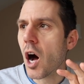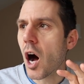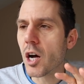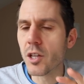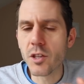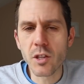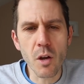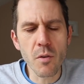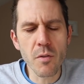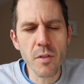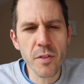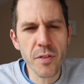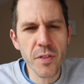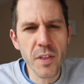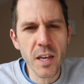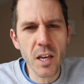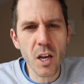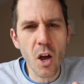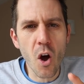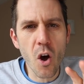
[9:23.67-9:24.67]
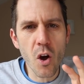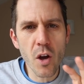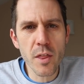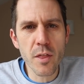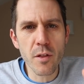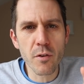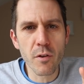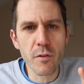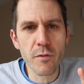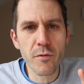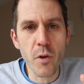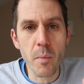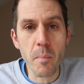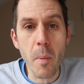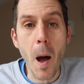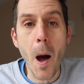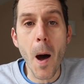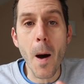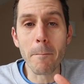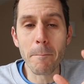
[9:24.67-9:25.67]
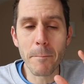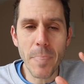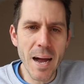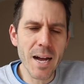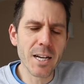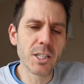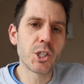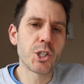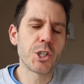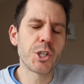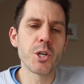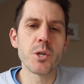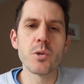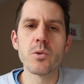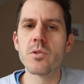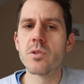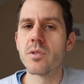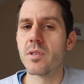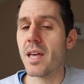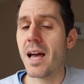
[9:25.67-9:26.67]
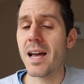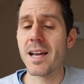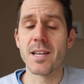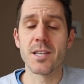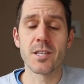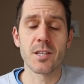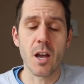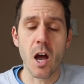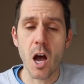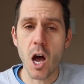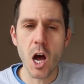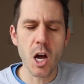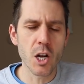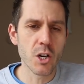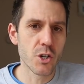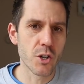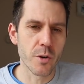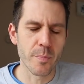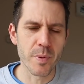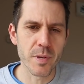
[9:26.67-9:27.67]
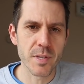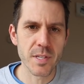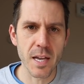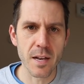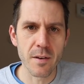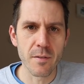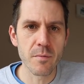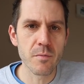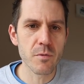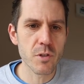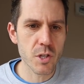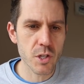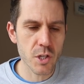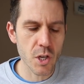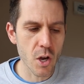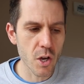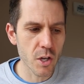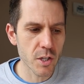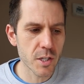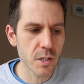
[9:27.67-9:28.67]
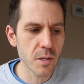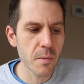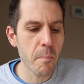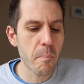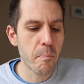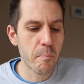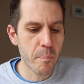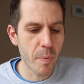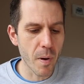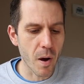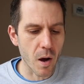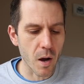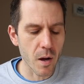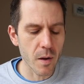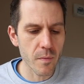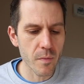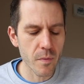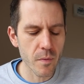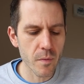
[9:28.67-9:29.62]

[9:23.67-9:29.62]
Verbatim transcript: I don't think either of them are bad shoes, that is 100% certain, but